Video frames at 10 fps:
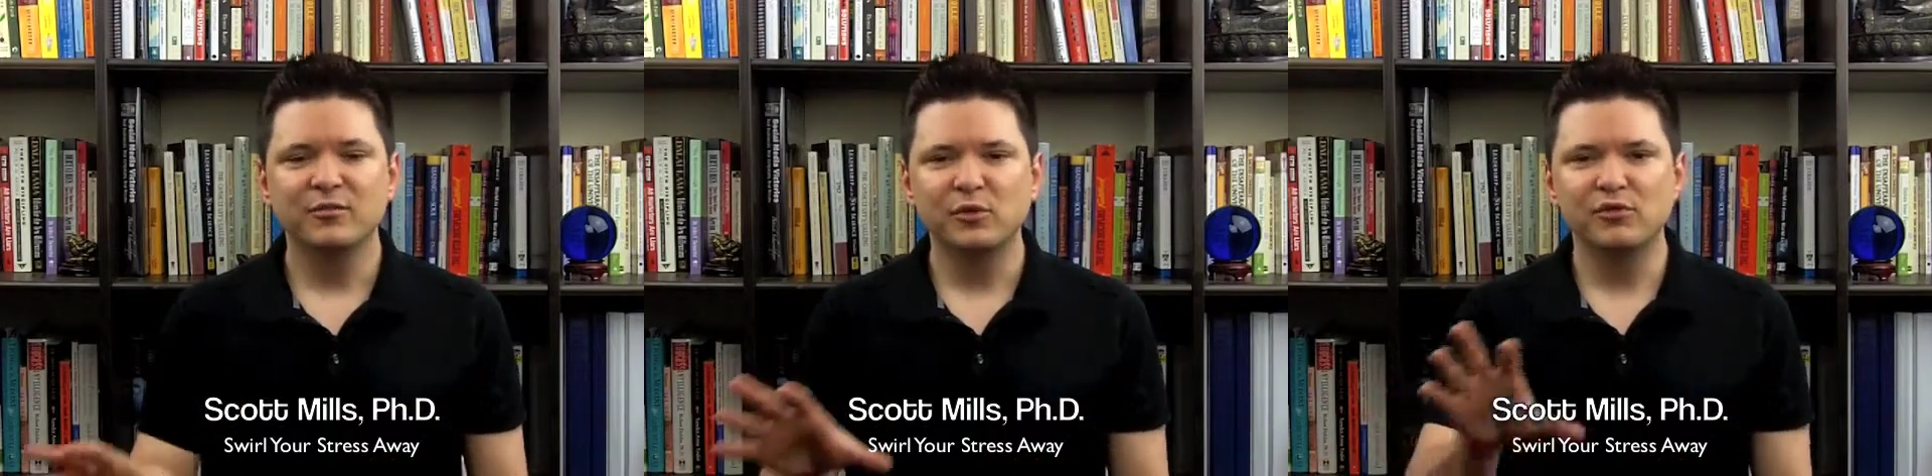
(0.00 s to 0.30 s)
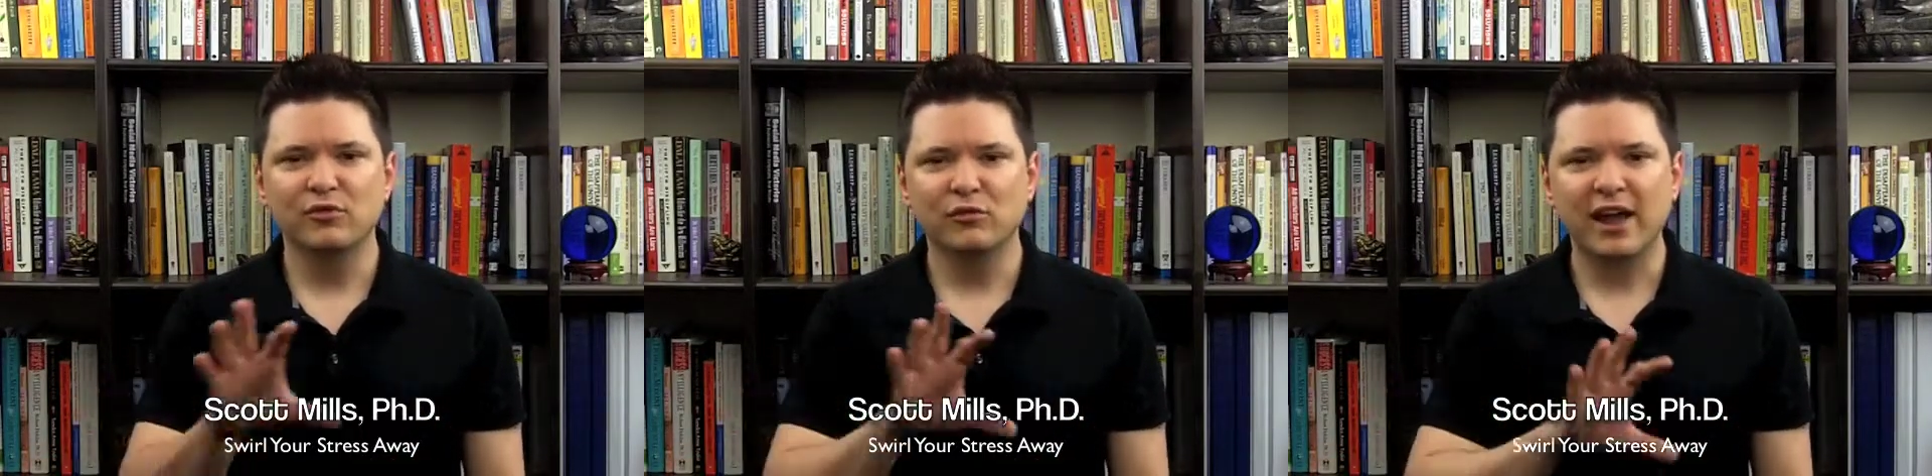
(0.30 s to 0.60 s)

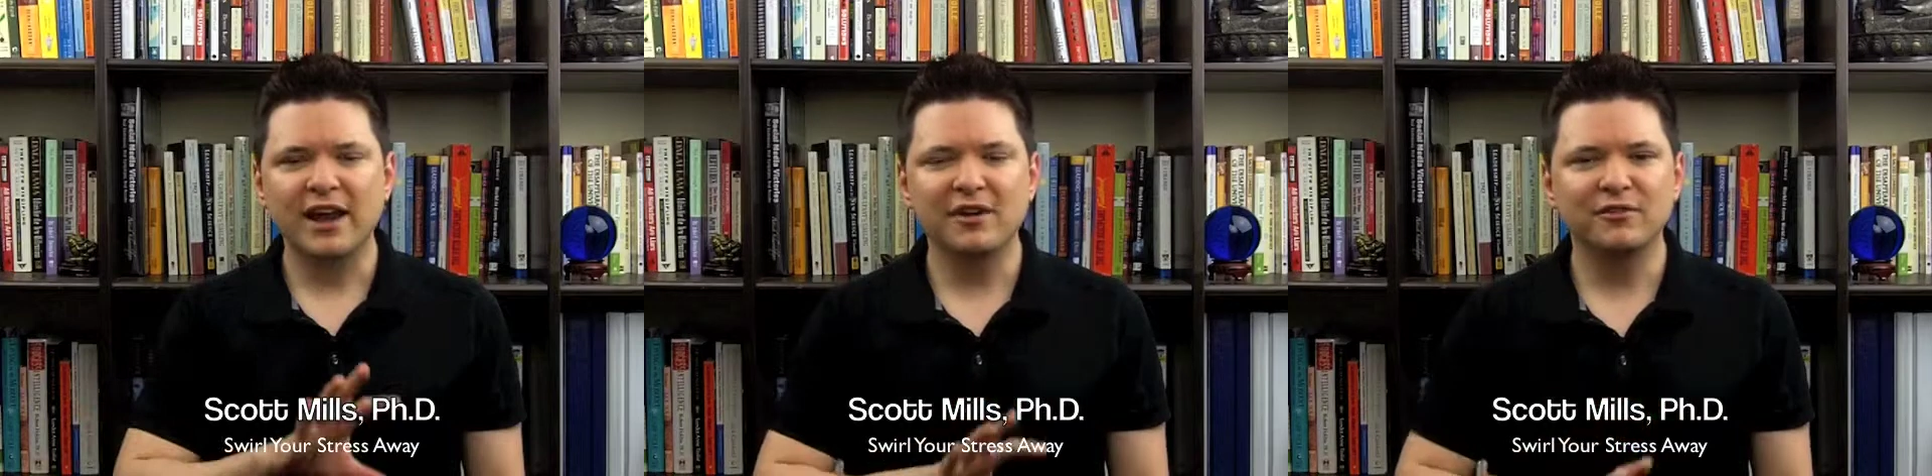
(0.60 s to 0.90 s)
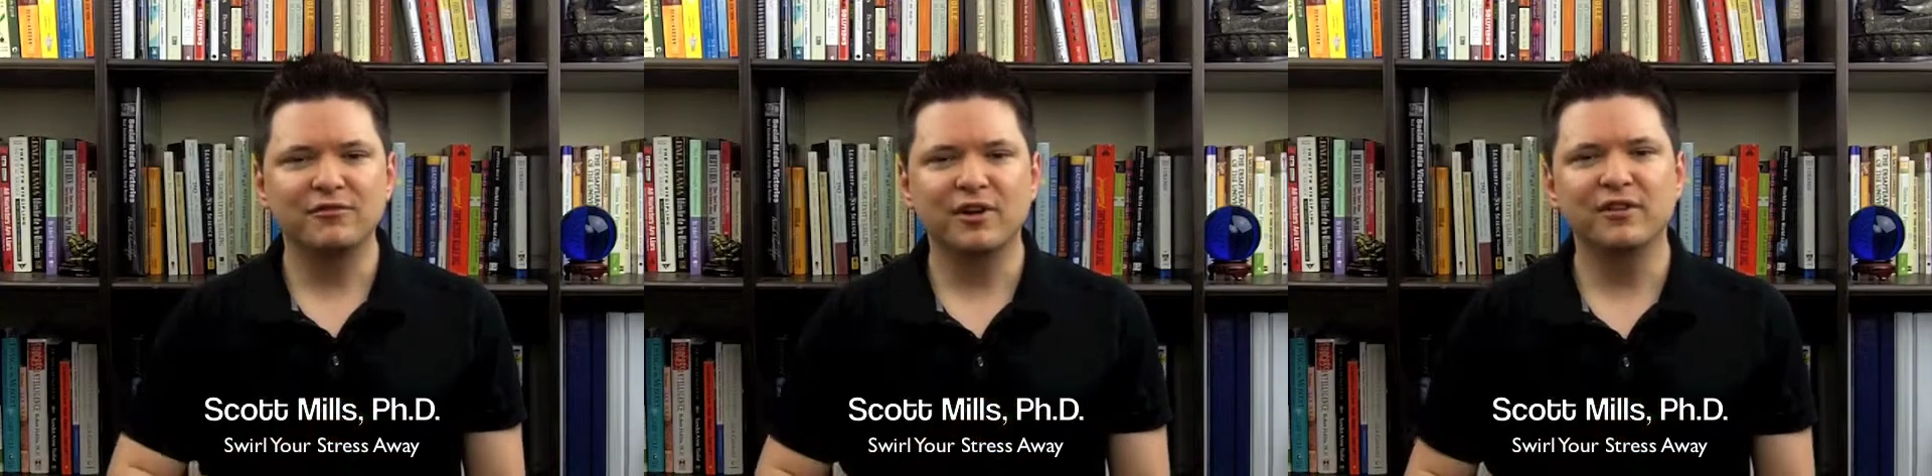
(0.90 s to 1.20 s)
move right out
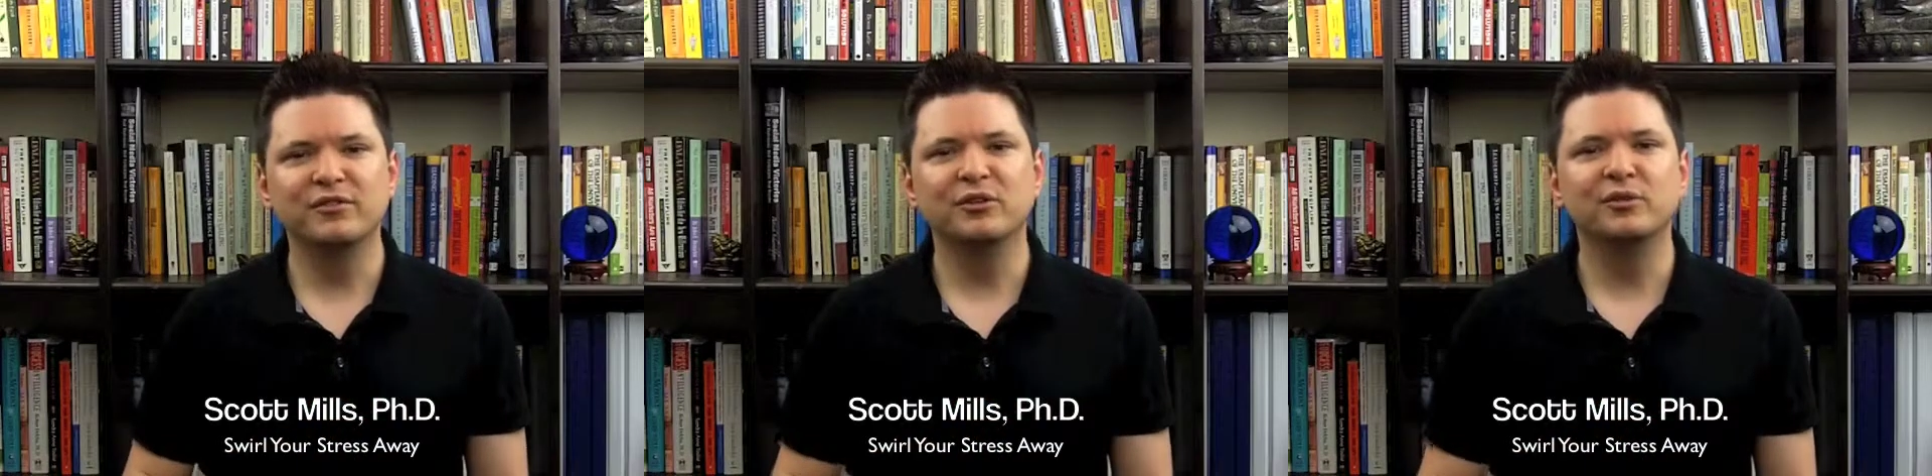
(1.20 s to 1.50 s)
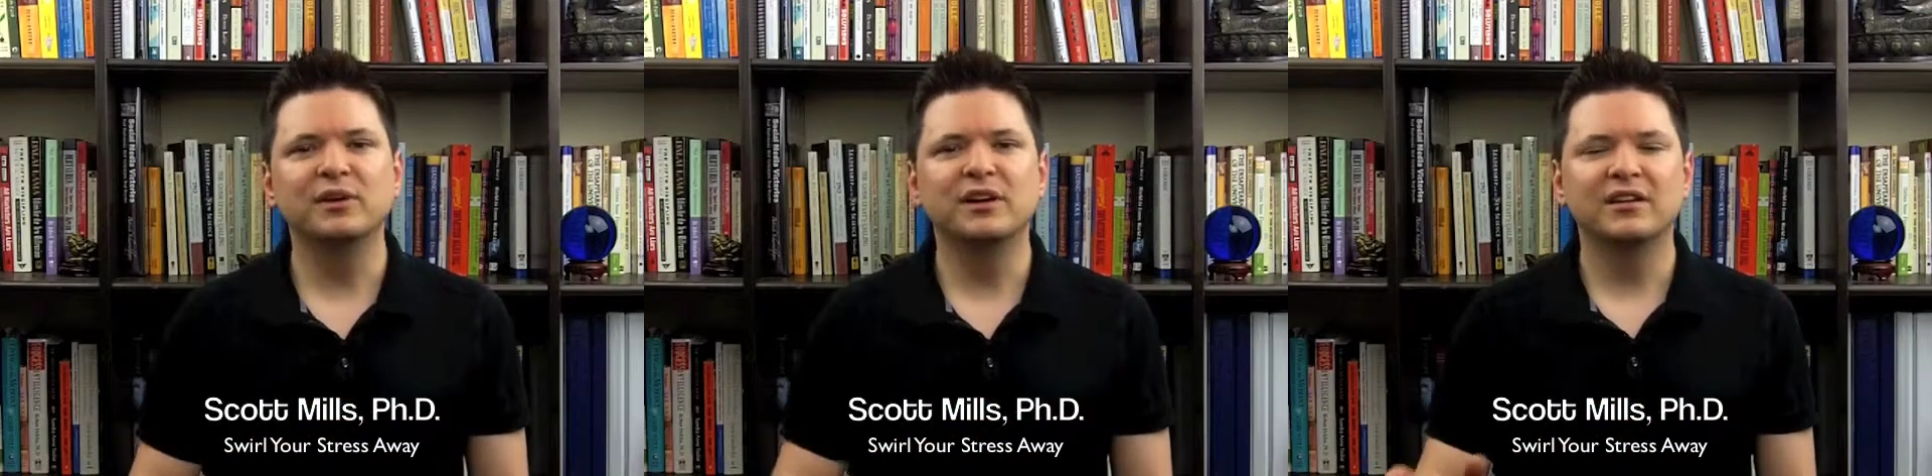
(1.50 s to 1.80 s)
in front of you,